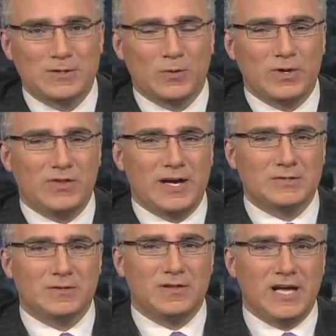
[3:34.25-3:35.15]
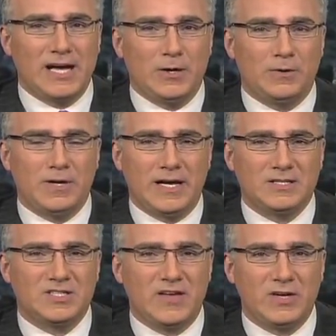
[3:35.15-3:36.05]
Keith Olbermann ends his show
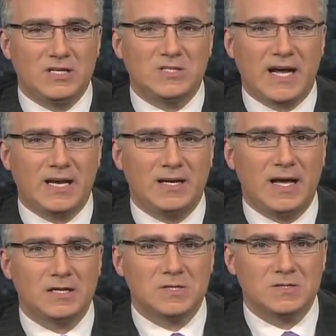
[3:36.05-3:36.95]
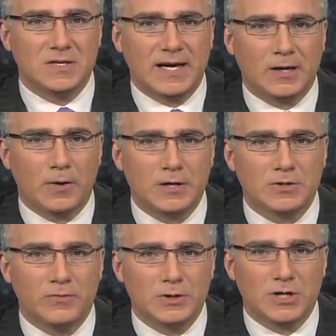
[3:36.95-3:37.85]
every night here on MSNBC by
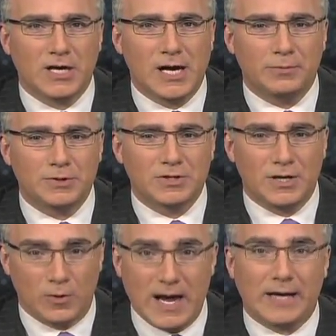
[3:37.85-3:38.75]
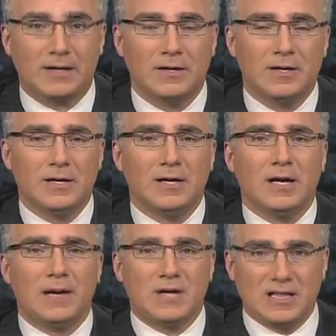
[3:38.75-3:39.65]
stating the number of days that have elapsed
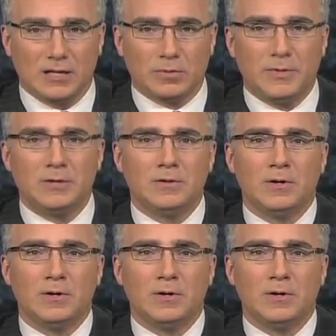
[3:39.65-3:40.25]
since President Bush